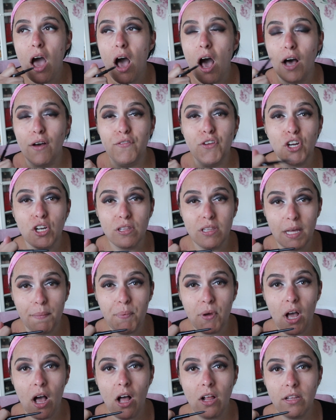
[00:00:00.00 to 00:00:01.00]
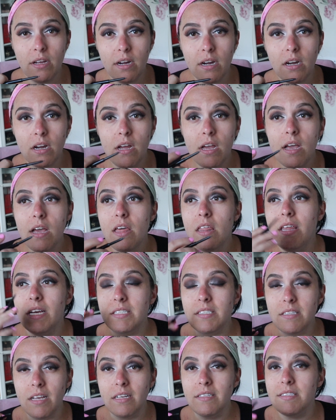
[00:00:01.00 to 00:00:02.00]
of your lip color.
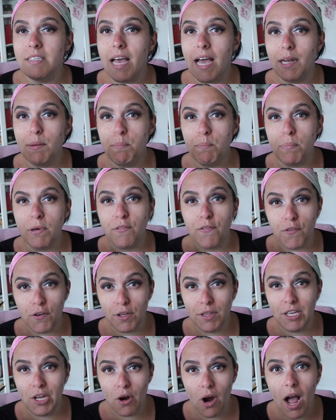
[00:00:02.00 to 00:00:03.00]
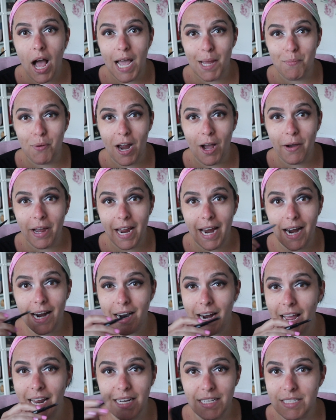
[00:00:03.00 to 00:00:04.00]
This does that, but for your eyebrow hair,
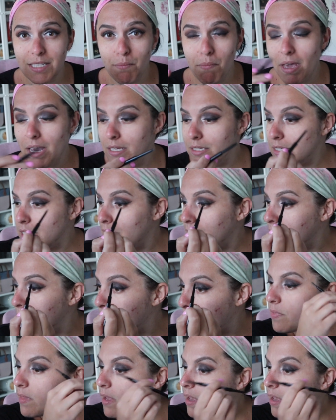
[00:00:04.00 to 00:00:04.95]
and it's amazing.